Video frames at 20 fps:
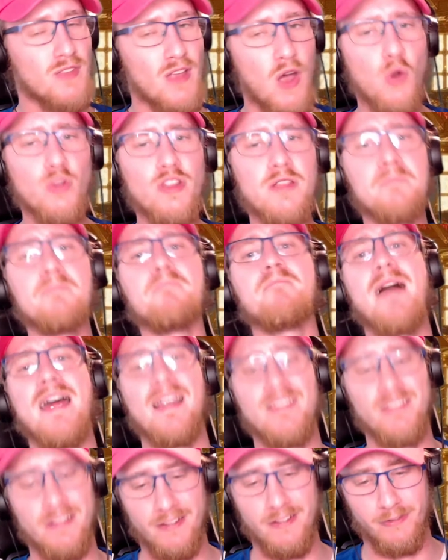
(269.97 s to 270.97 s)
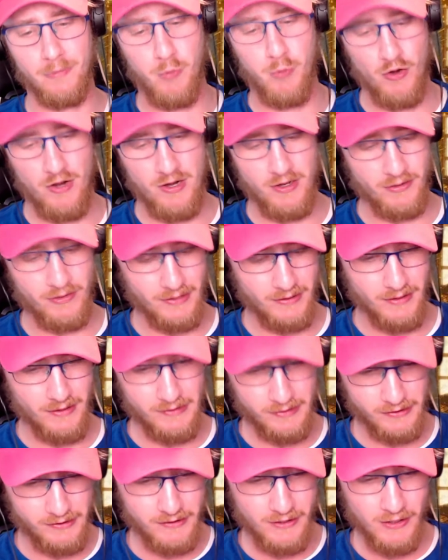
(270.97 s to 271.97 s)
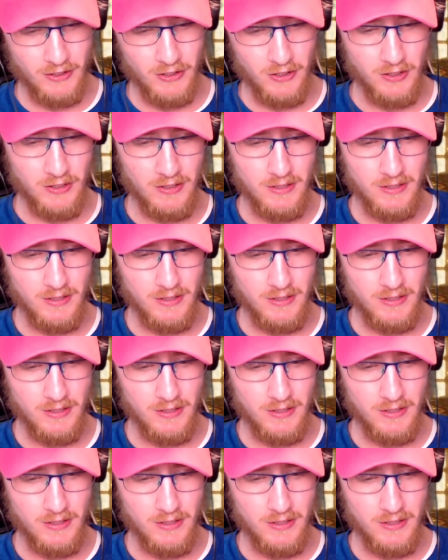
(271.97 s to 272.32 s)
only mildly disappointing because it's still